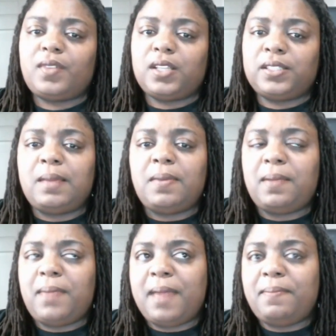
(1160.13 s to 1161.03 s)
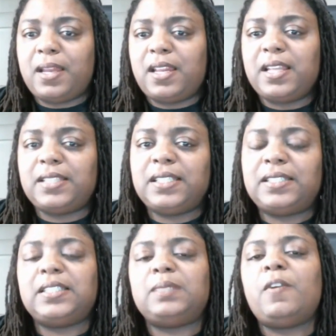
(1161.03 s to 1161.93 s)
Some of them had been in
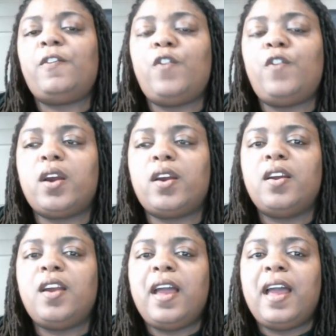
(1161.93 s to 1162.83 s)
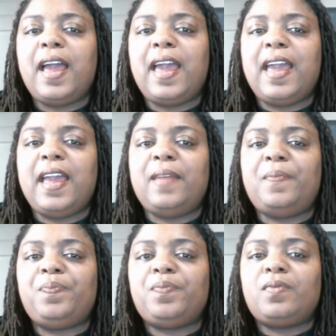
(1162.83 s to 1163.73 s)
existence before,
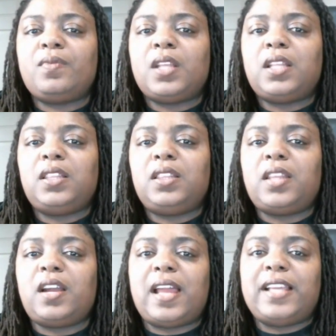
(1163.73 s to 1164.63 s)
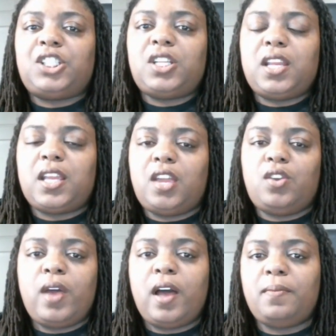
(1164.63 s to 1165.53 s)
and they're like, Shanita, can
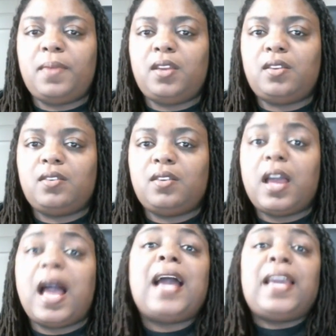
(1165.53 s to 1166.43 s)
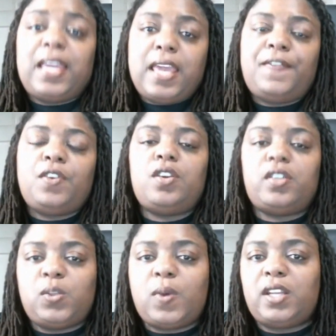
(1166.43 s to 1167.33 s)
you help me? I can give you your
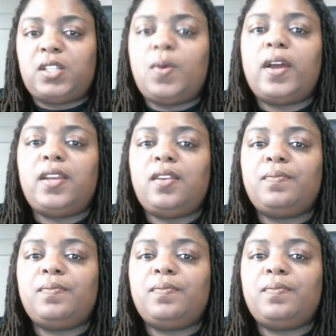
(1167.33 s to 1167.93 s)
2020.